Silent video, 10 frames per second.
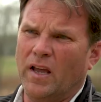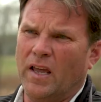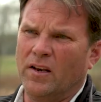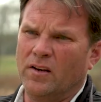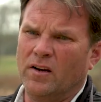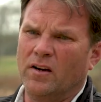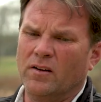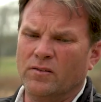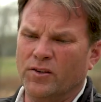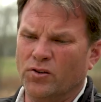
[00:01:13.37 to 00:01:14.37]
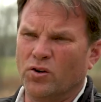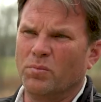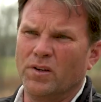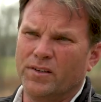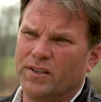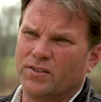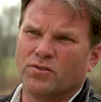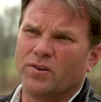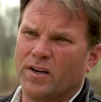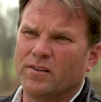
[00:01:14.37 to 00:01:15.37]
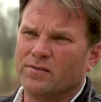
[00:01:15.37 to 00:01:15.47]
and uh, the durability is great.